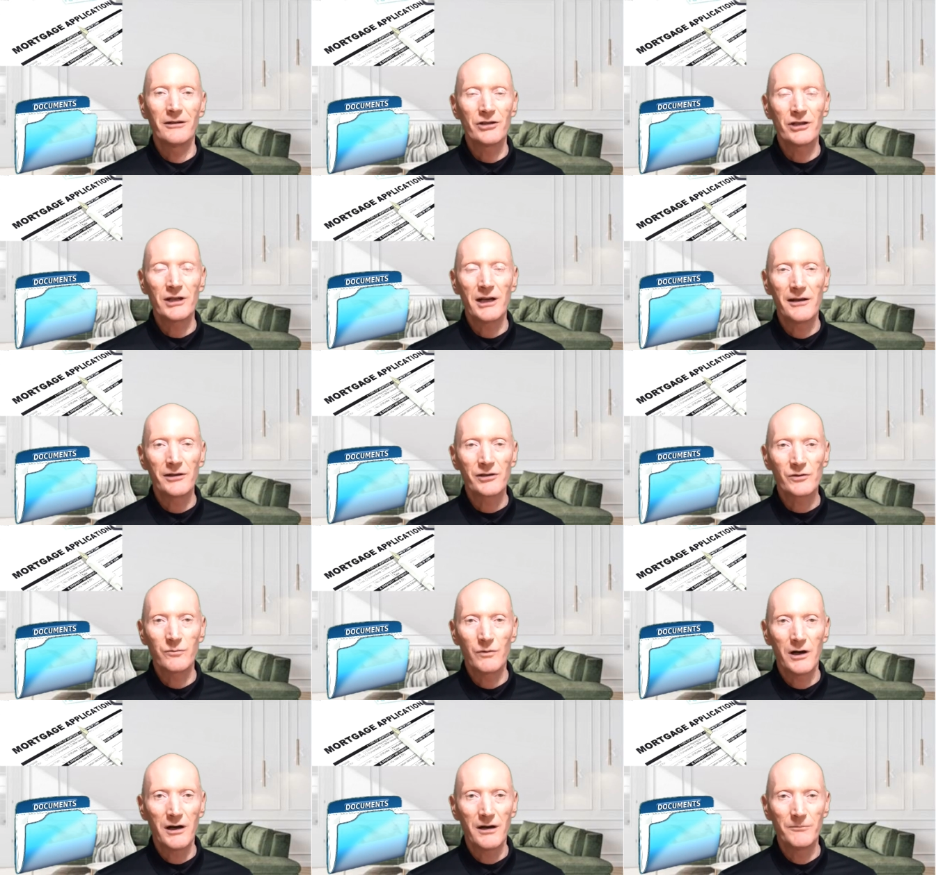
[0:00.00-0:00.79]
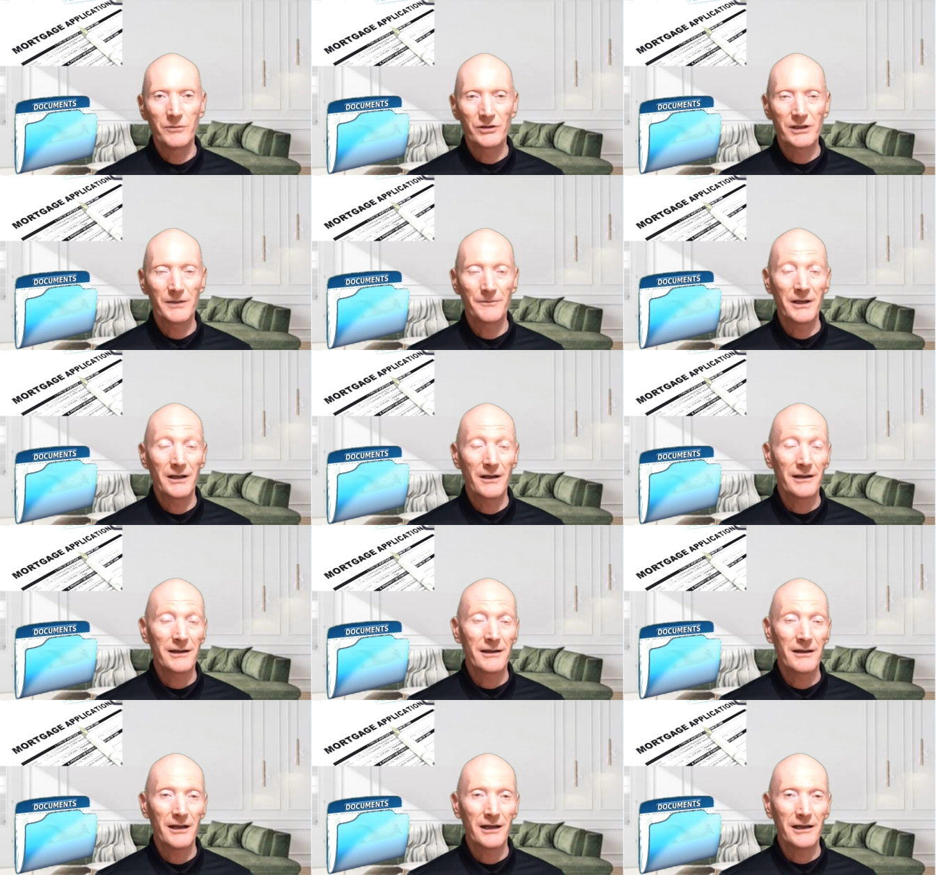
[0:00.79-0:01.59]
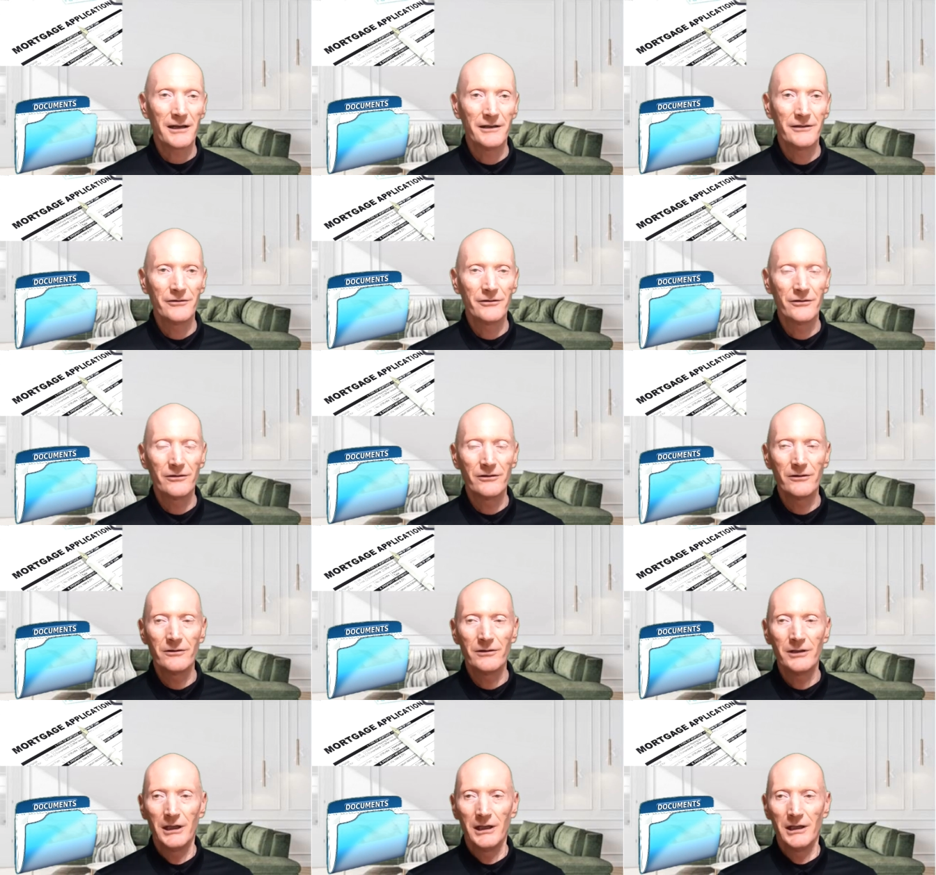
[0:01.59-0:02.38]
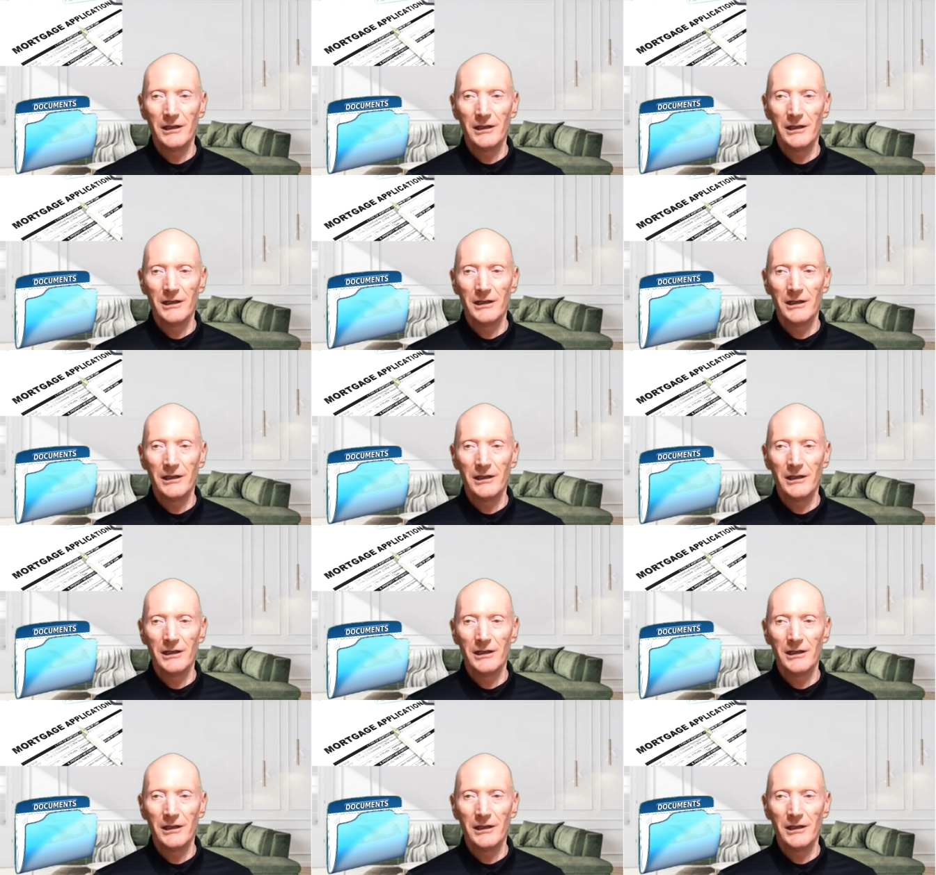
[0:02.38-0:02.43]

Charles Schwab or something like I do,